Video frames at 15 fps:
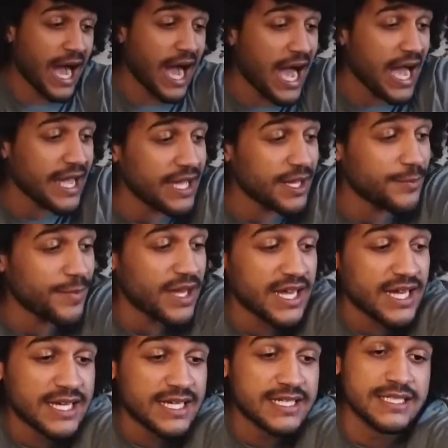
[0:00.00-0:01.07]
I
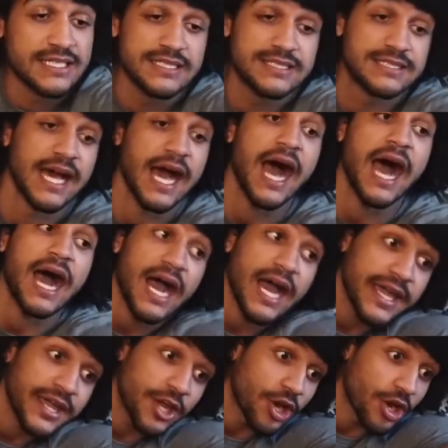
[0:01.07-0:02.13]
am
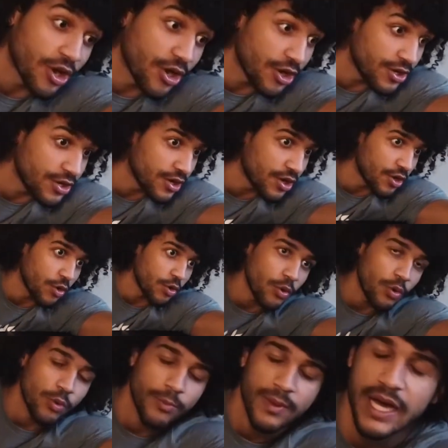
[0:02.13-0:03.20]
tired.
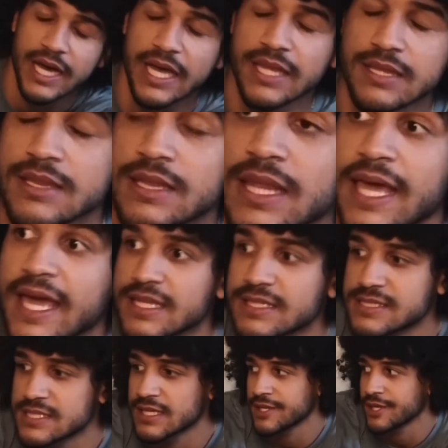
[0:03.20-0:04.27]
Oh, my
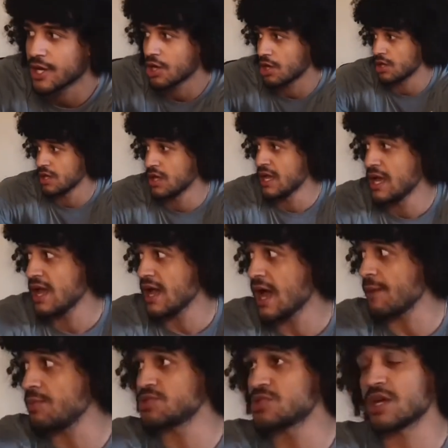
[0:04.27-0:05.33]
Lanta, y'all.
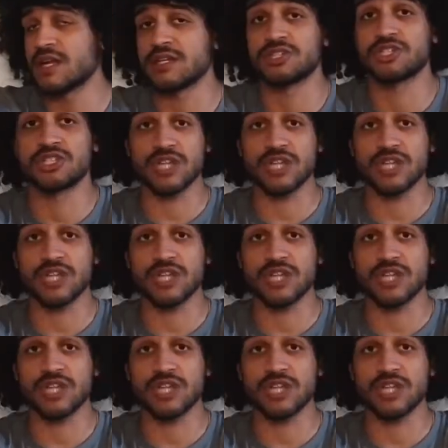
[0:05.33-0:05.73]
I've been trying to